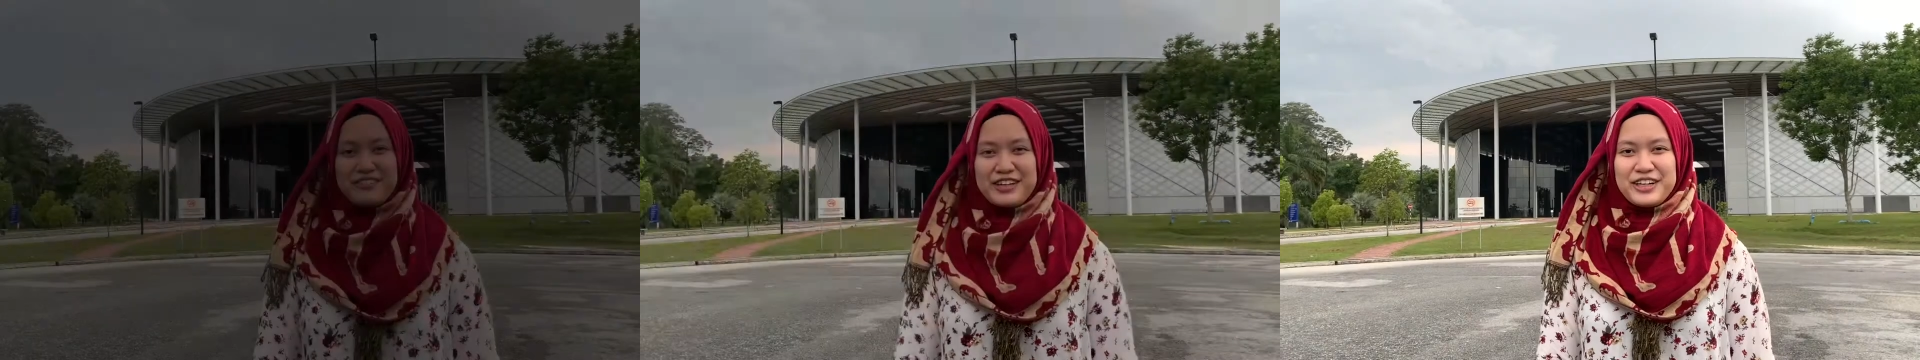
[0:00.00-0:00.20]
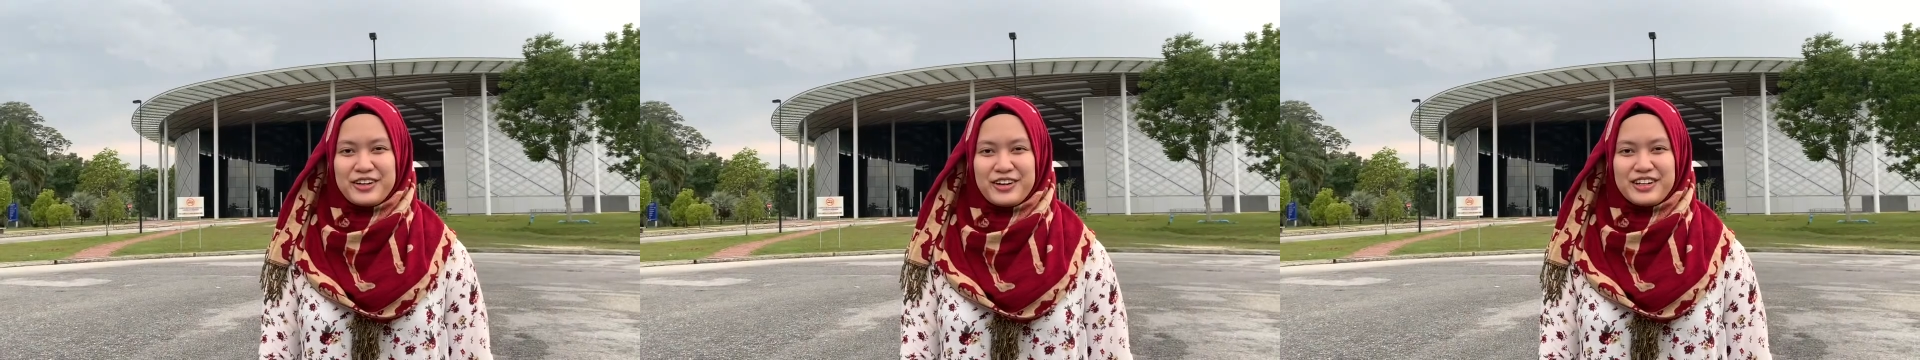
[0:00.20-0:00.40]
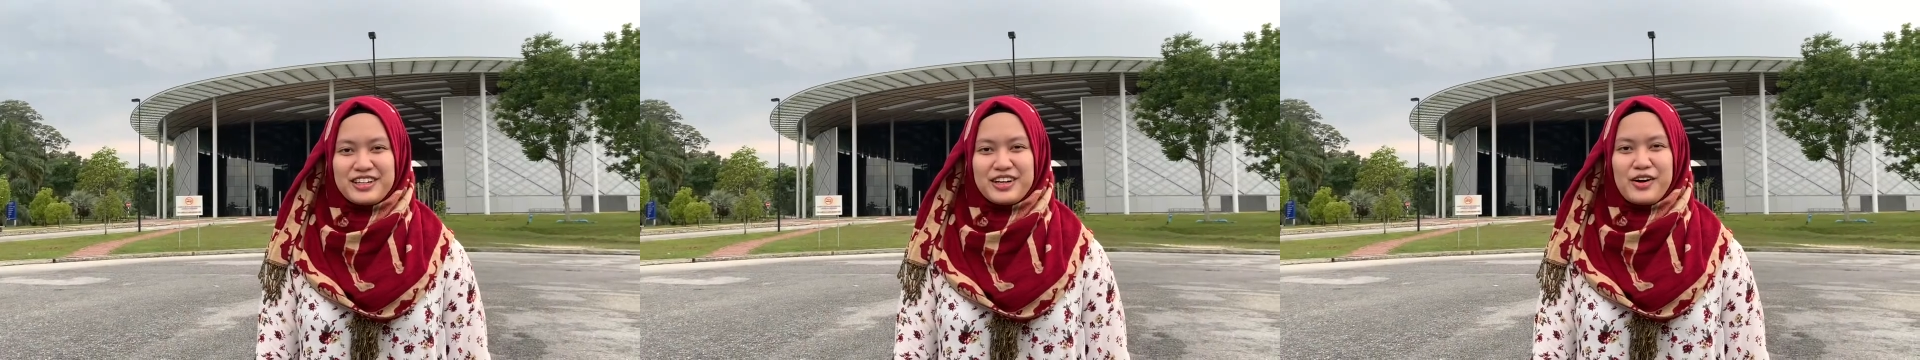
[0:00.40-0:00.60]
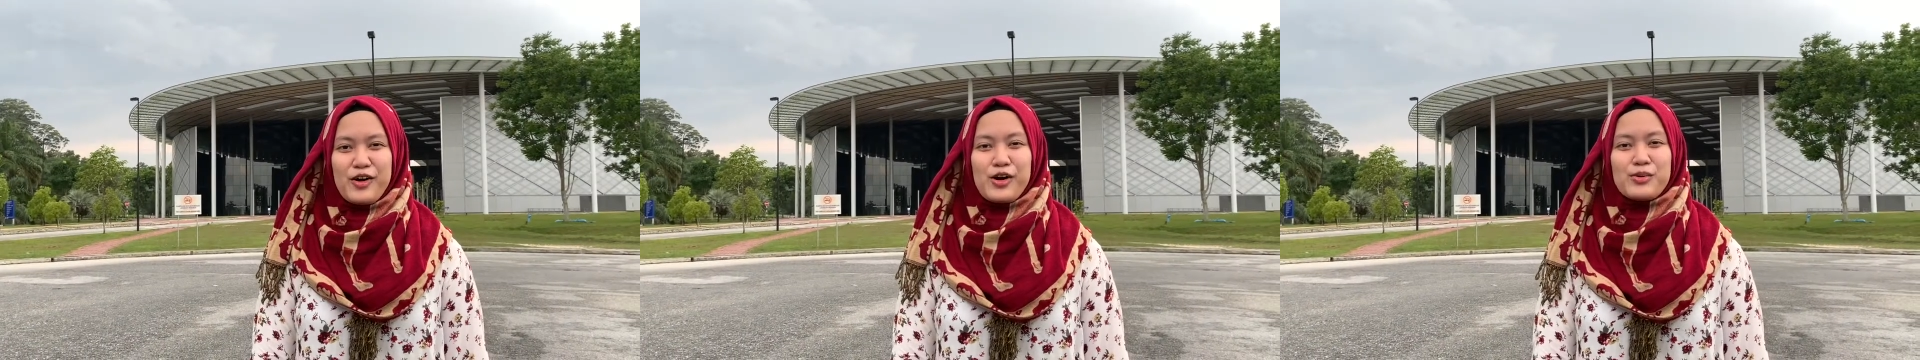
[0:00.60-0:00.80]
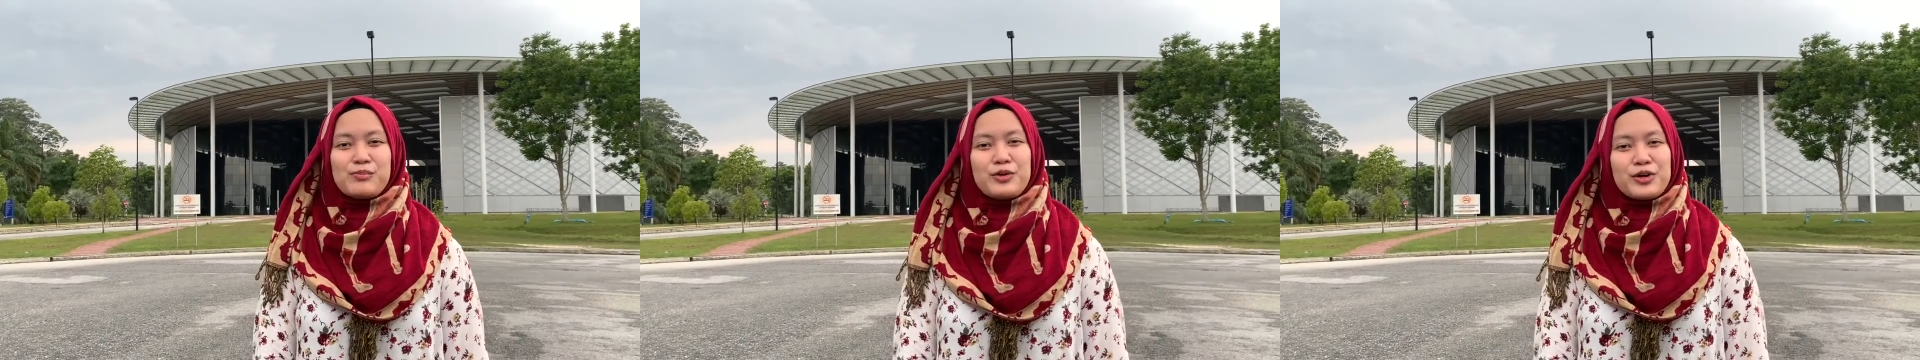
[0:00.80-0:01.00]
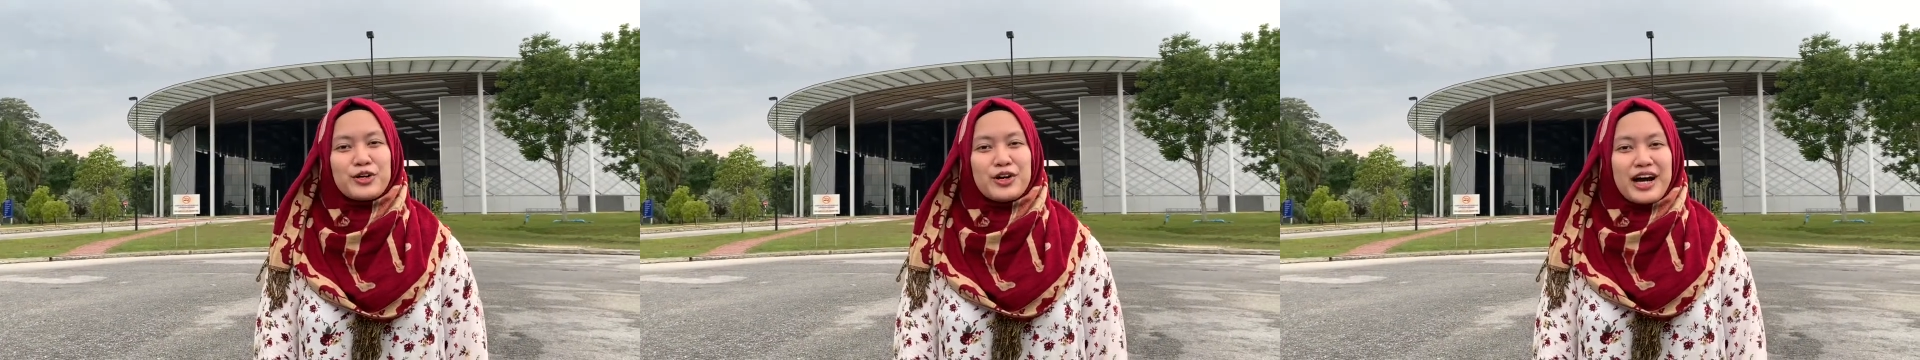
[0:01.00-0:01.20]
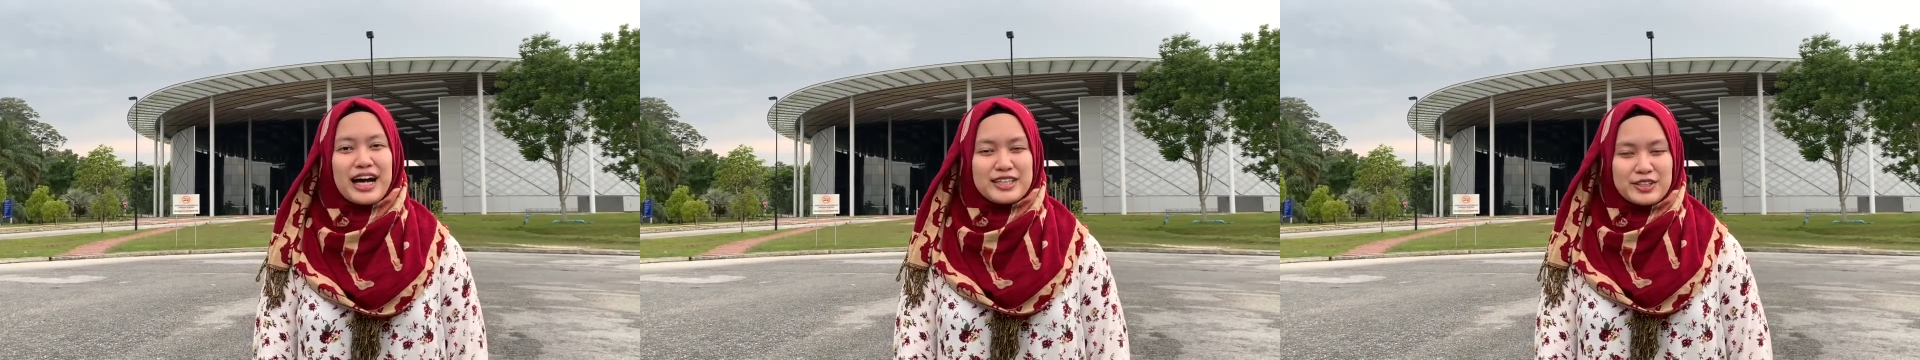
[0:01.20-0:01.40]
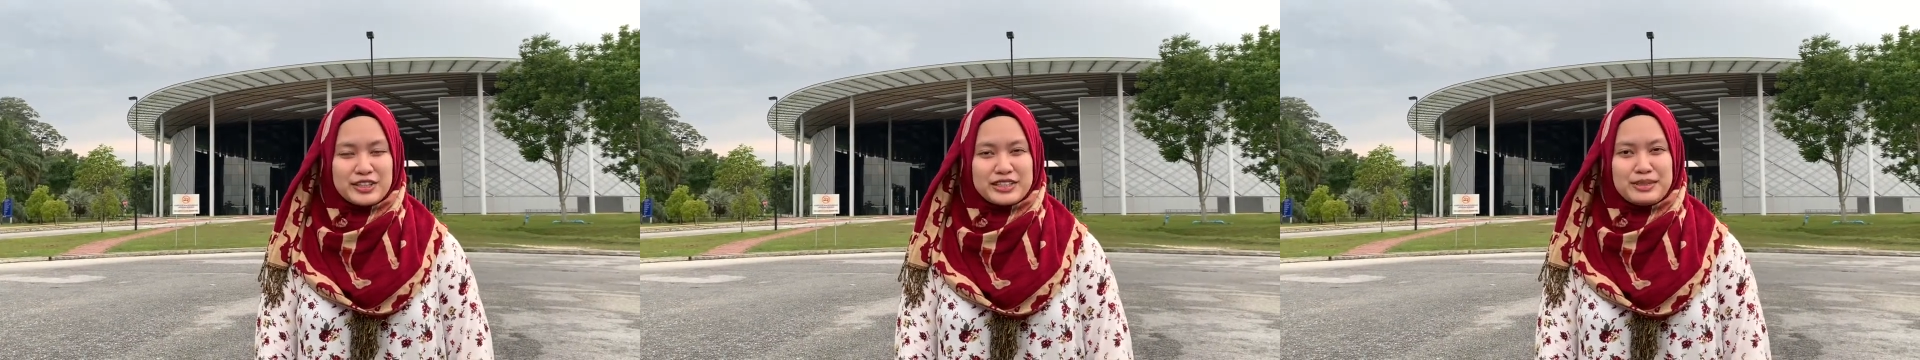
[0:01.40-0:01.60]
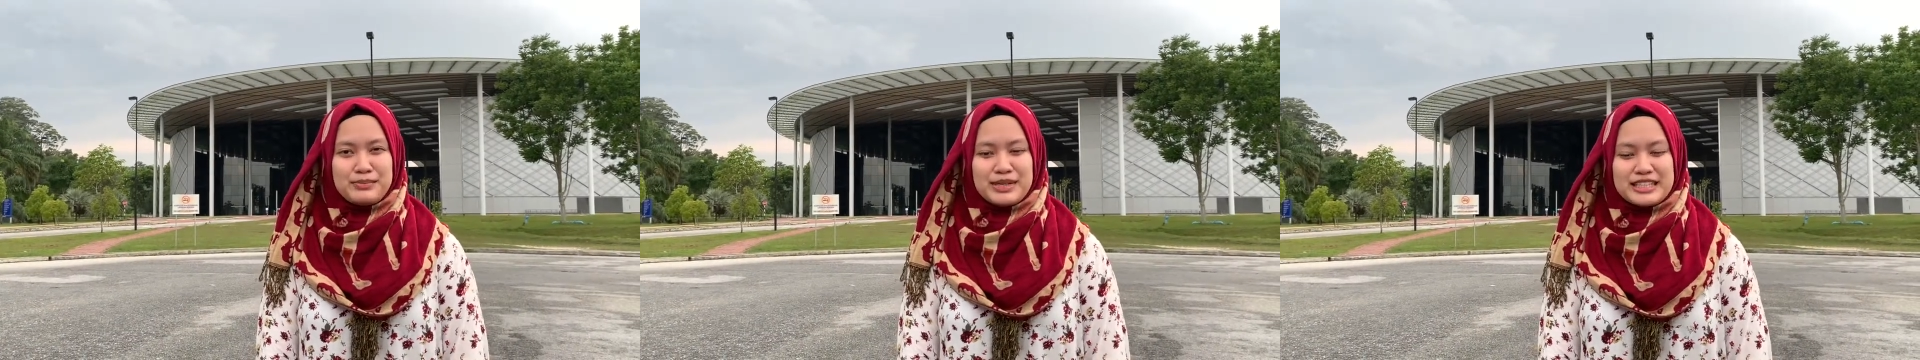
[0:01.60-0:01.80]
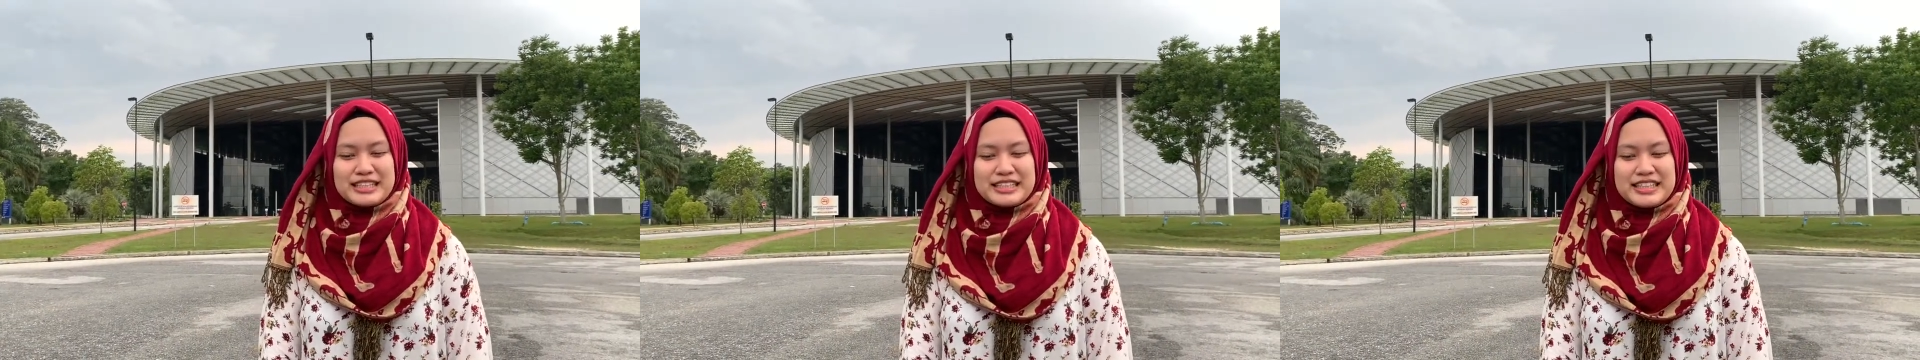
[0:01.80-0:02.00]
Phenol or
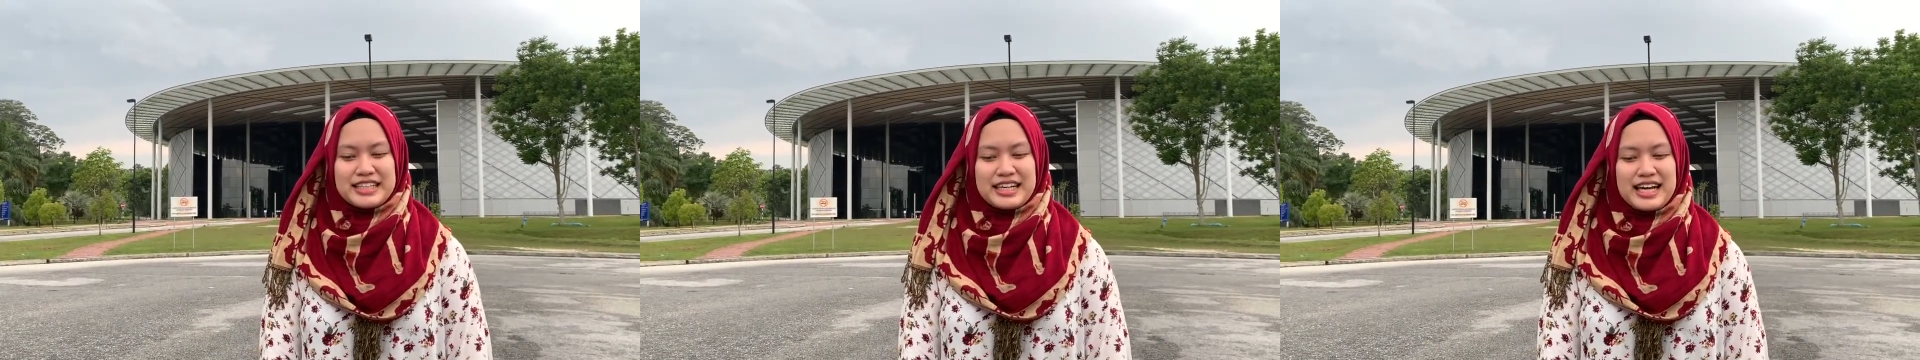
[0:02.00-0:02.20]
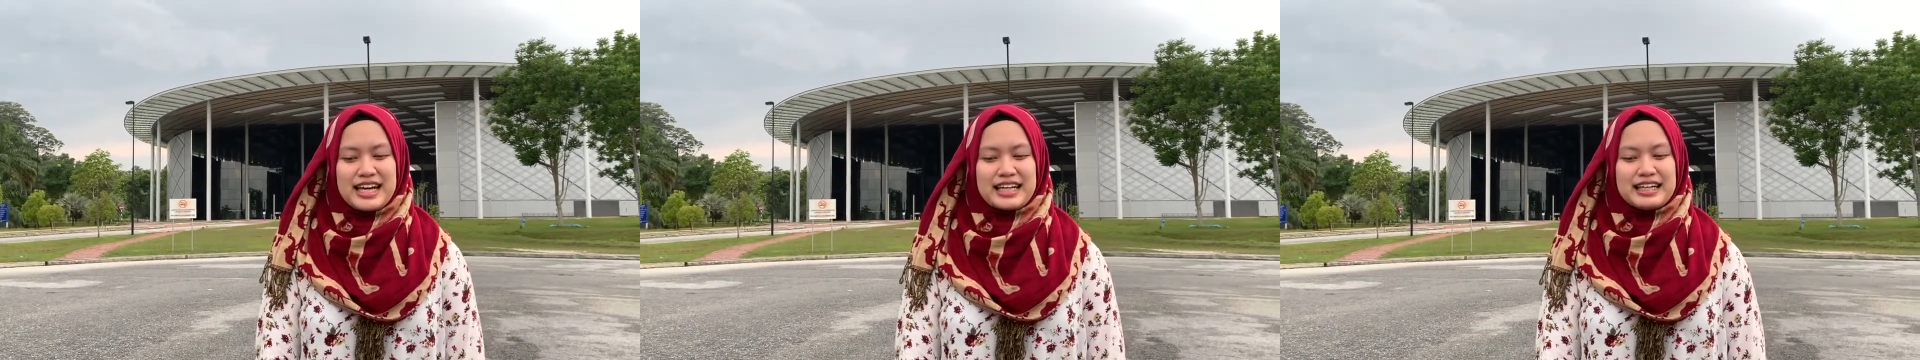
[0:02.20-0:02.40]
monohydroxybenzene